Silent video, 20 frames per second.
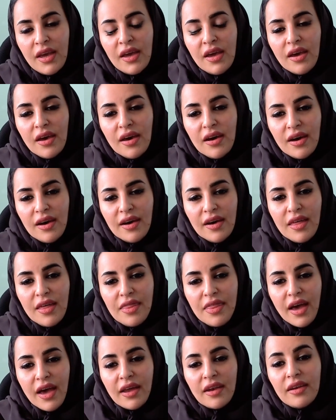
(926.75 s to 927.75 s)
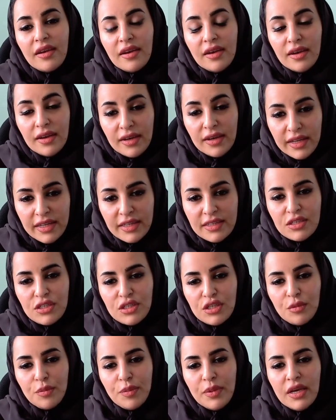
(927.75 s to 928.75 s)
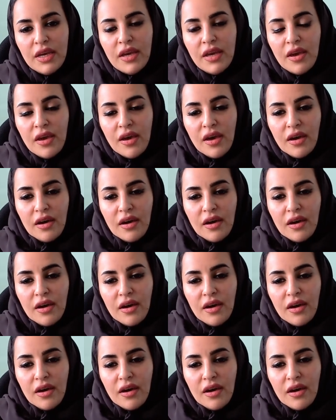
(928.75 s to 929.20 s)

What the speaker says: that needs to be